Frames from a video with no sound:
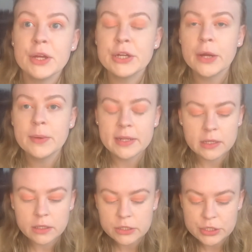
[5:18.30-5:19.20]

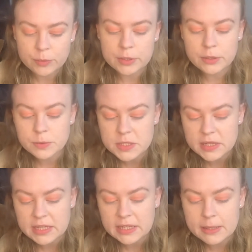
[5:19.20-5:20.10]
going to use
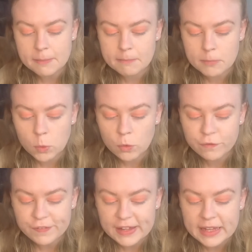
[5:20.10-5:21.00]
the
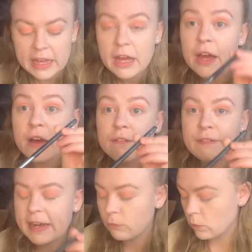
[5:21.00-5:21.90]
Morphe
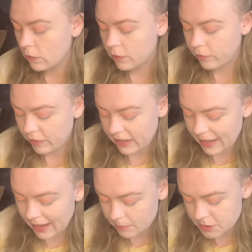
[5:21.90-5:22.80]
513.
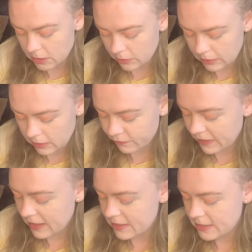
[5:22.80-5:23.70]
Absolutely love
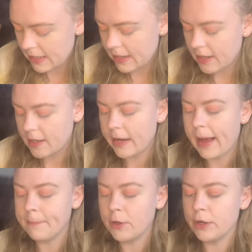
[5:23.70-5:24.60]
this. And
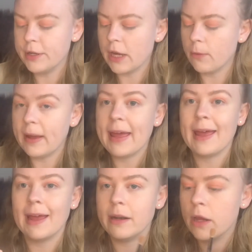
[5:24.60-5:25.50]
I'm going to go
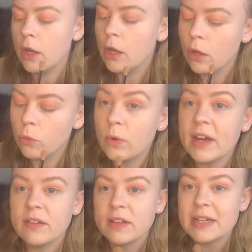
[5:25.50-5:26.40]
in
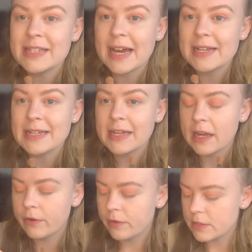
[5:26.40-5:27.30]
with a teddy
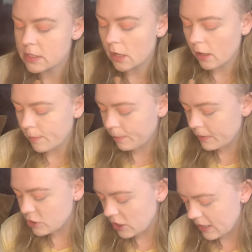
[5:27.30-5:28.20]
here at the top,
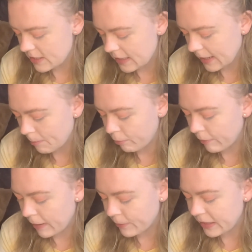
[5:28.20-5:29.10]
which is like a
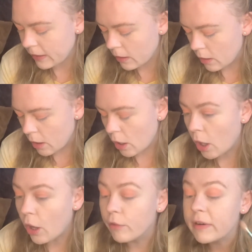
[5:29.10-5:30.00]
brownie
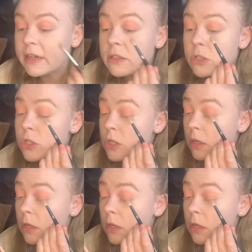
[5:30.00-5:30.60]
orange,